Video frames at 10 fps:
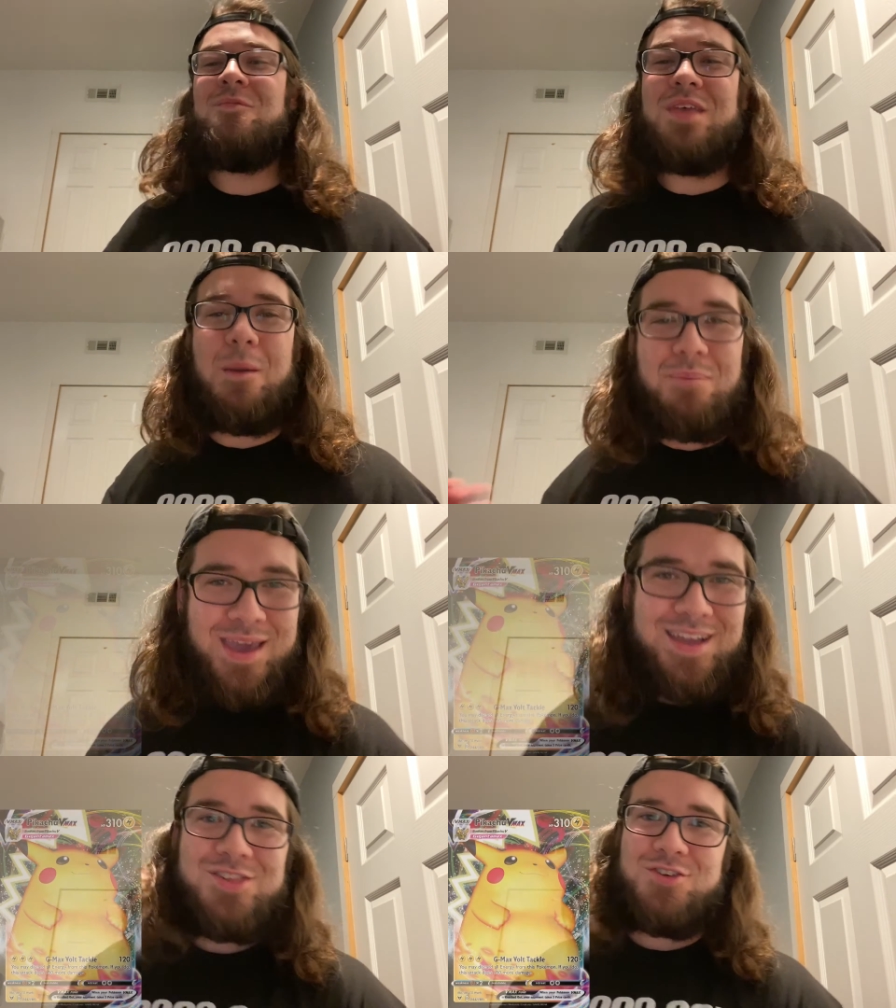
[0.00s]
A
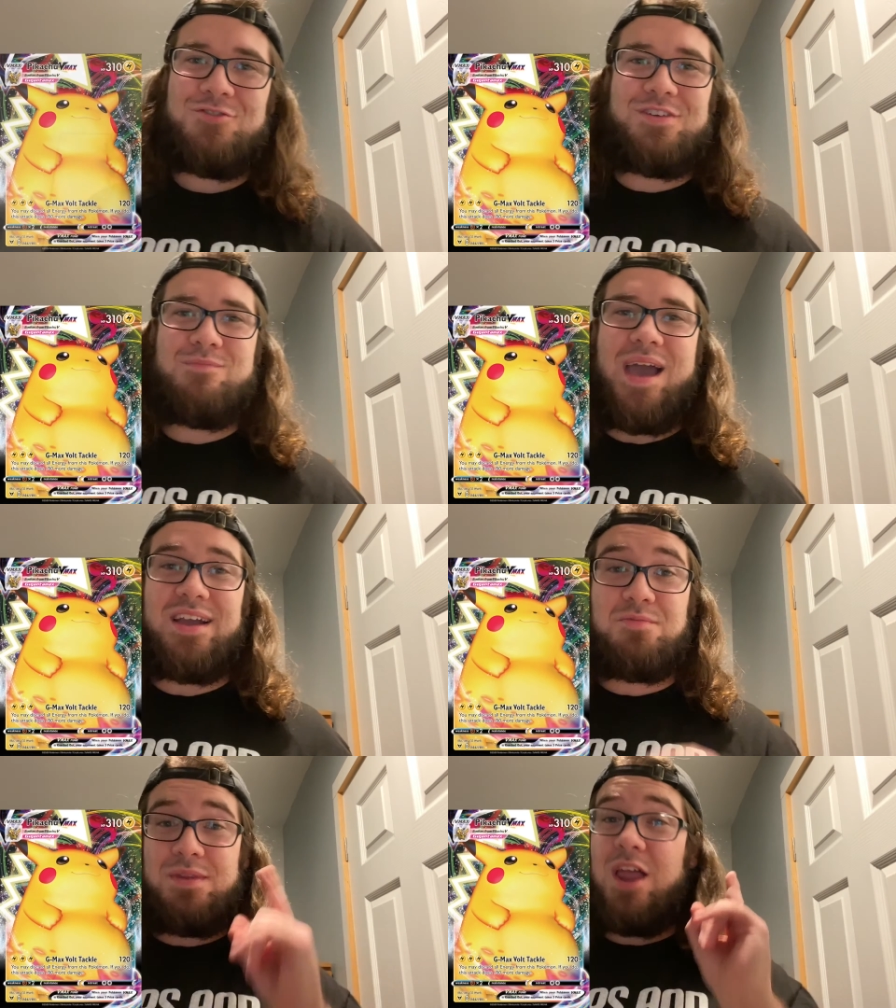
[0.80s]
Pikachu
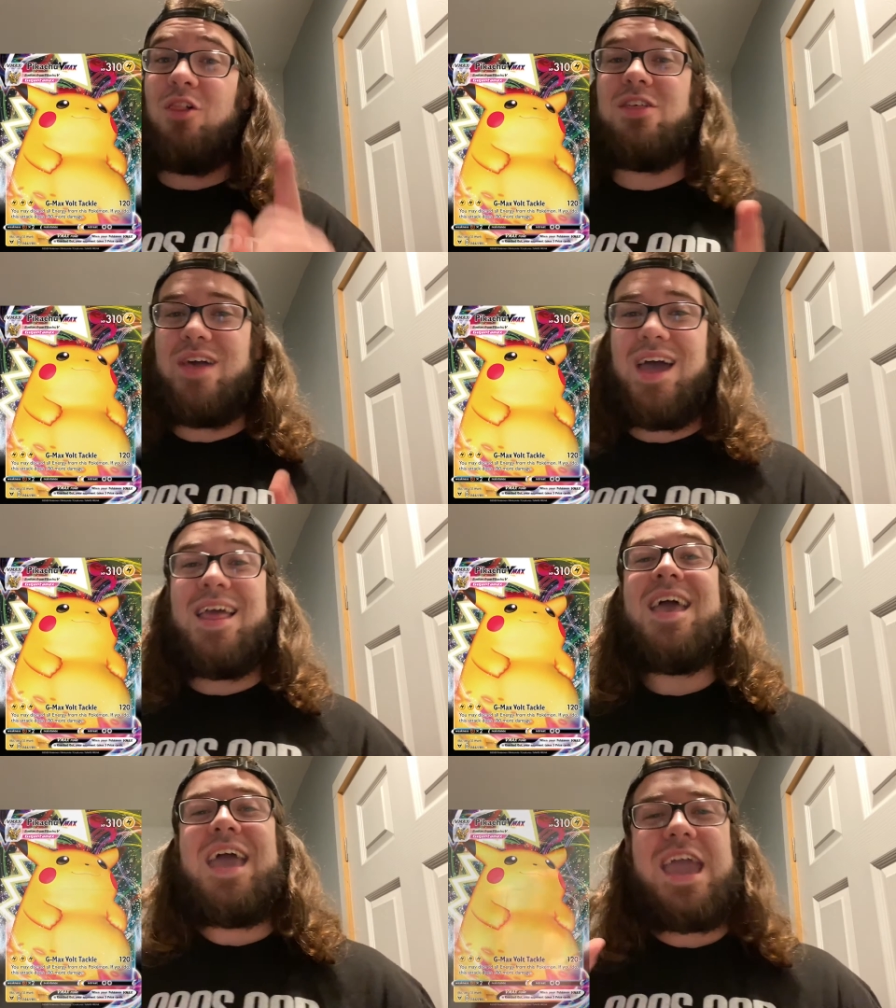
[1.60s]
VMAX, but not only that,
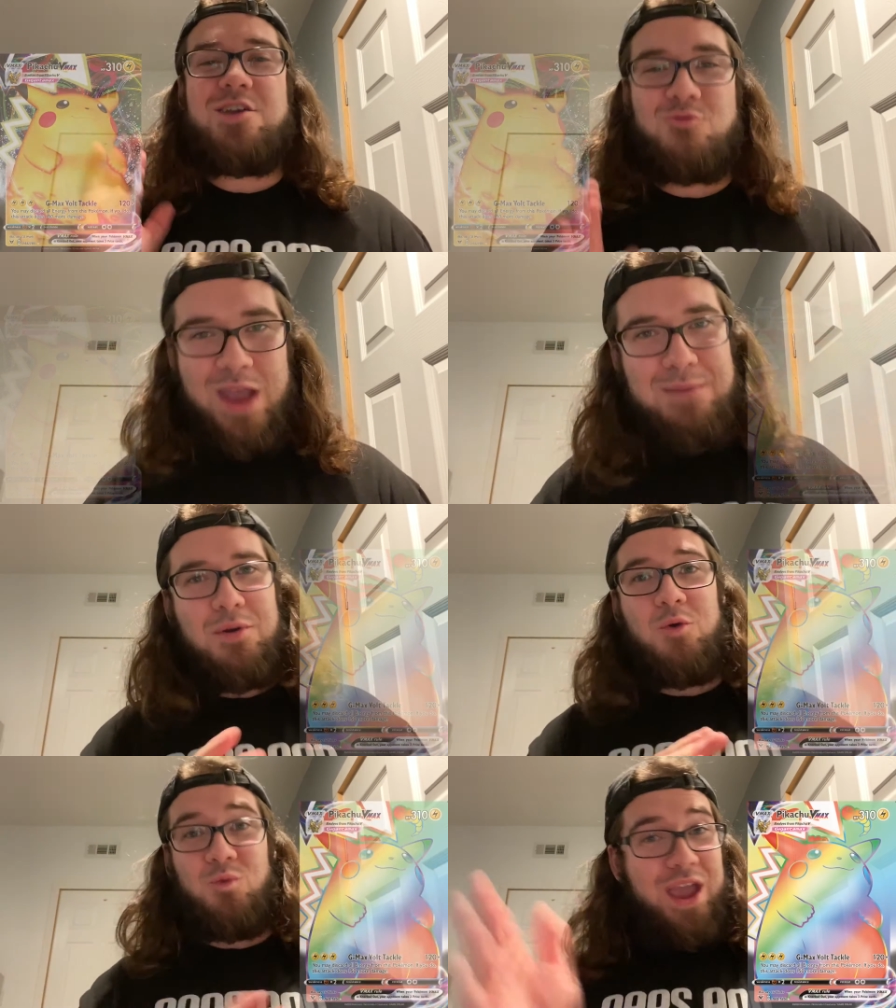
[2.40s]
a
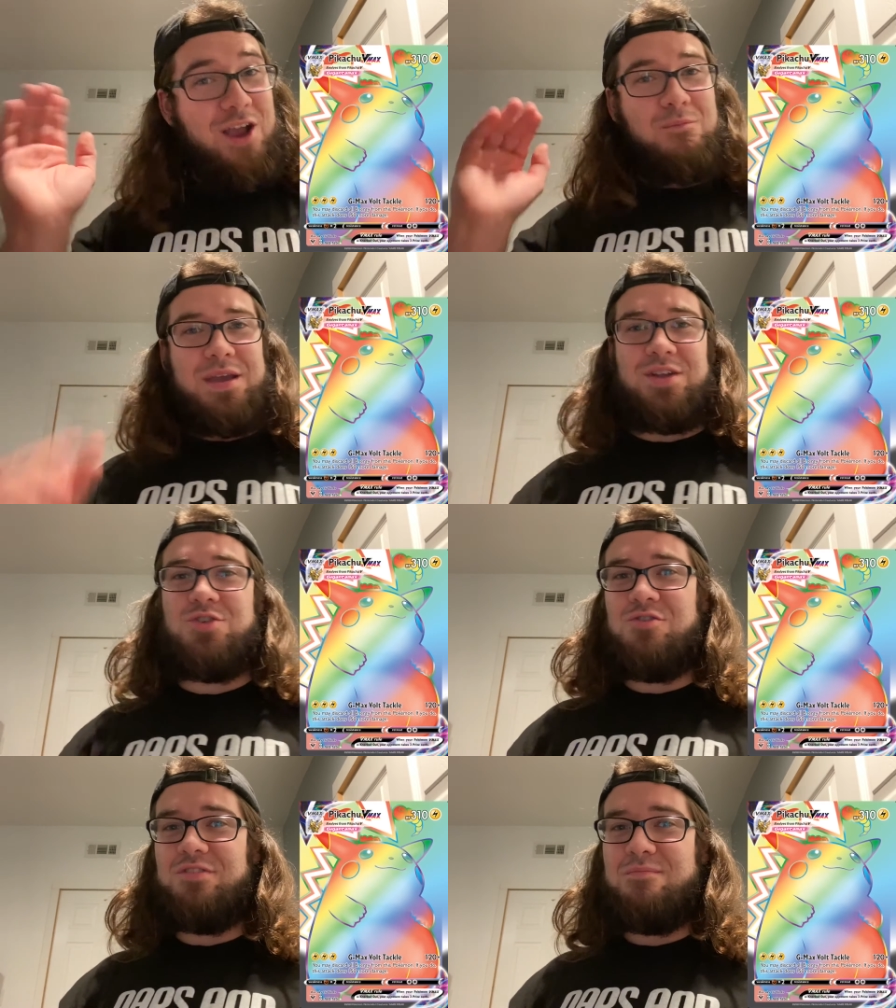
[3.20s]
Rainbow Rare
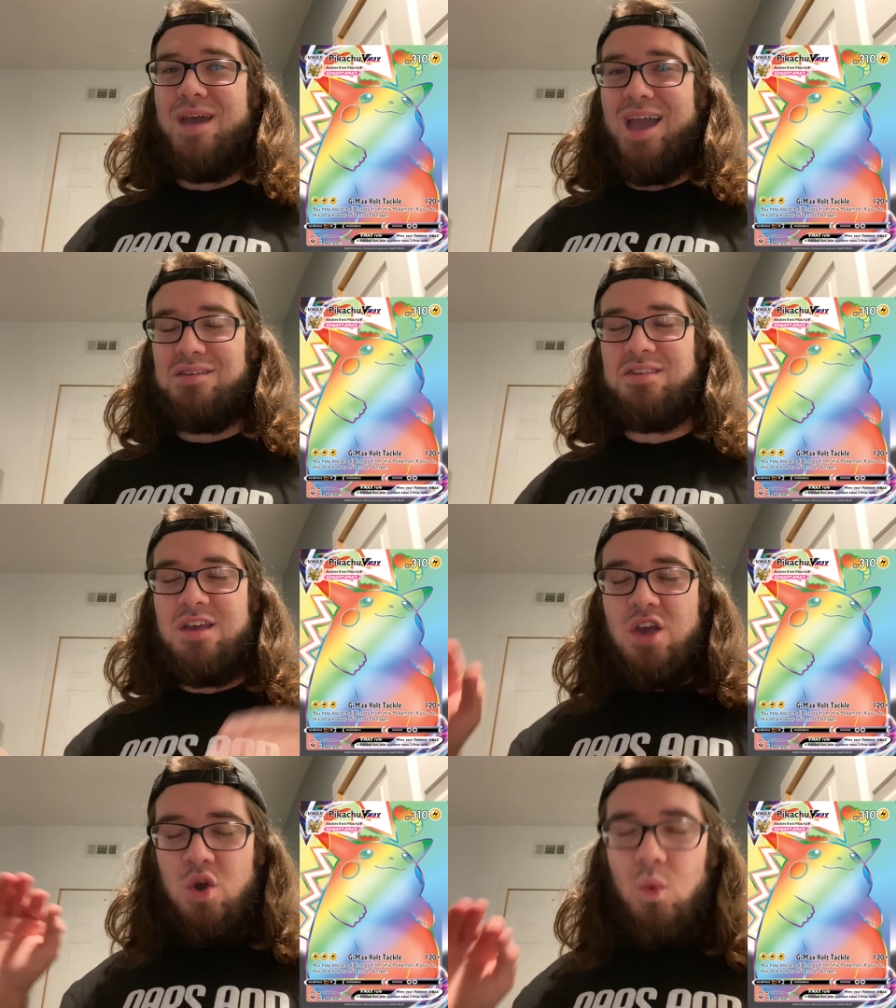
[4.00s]
Pikachu VMAX,
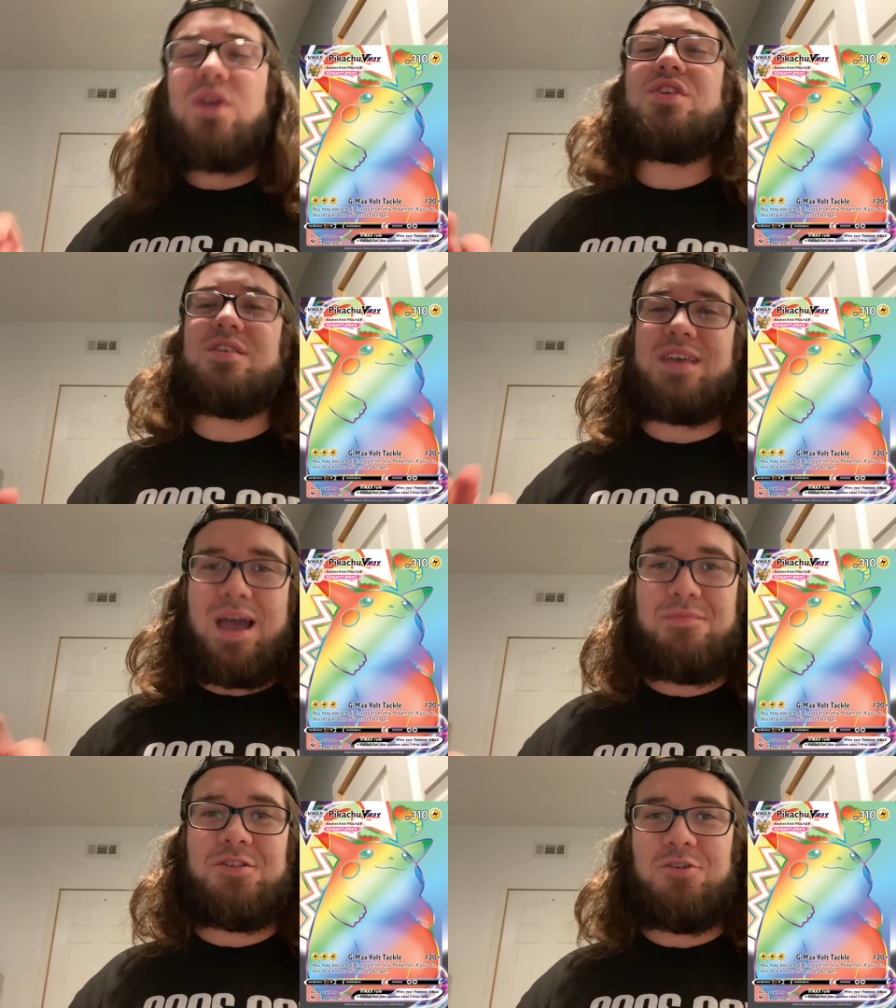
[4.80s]
which is
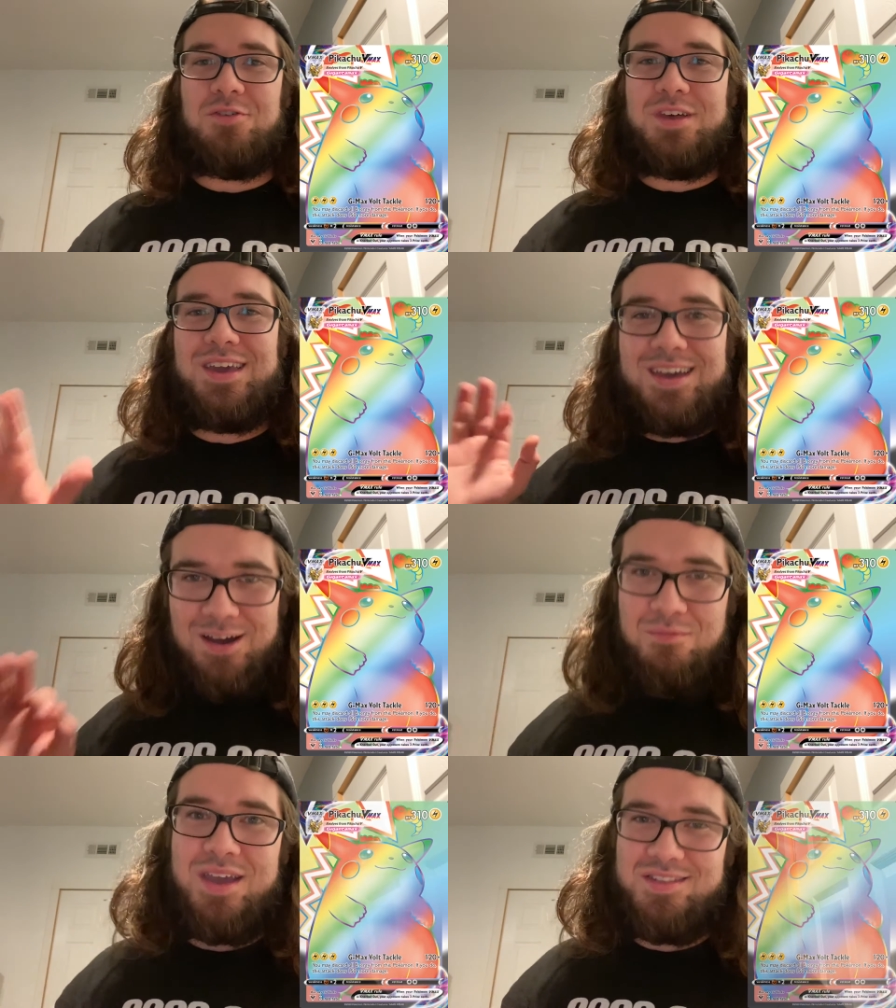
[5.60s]
absolutely
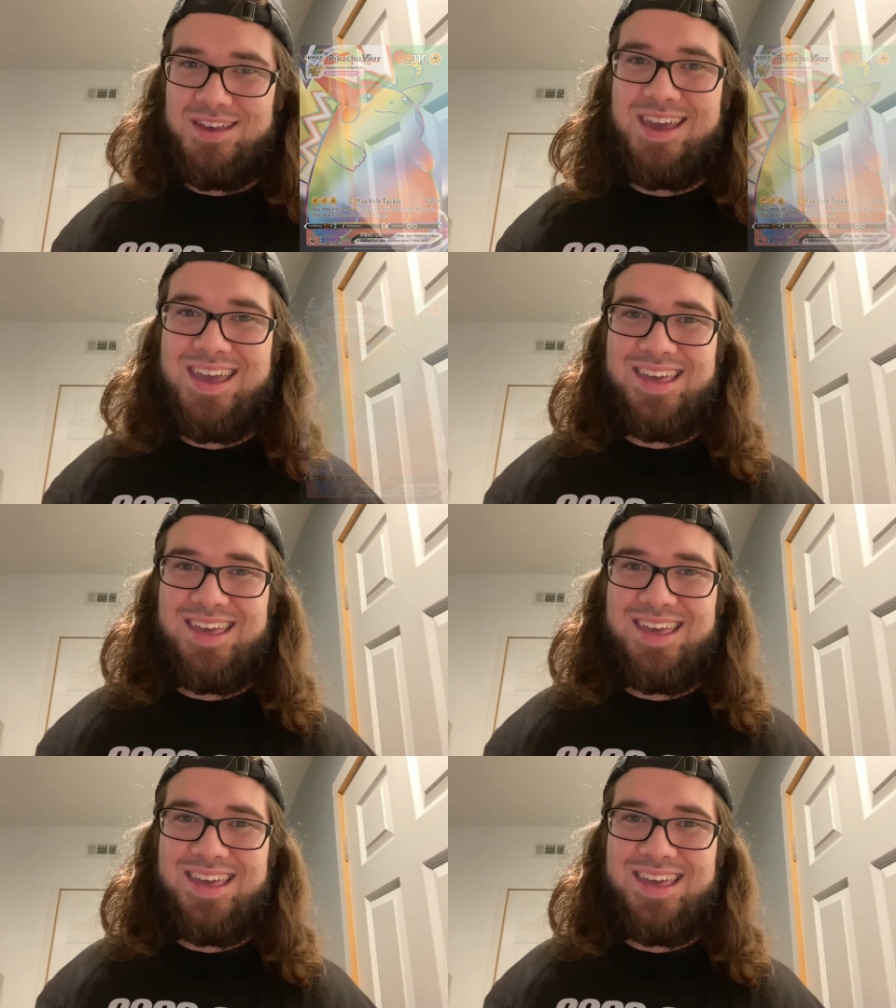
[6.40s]
amazing.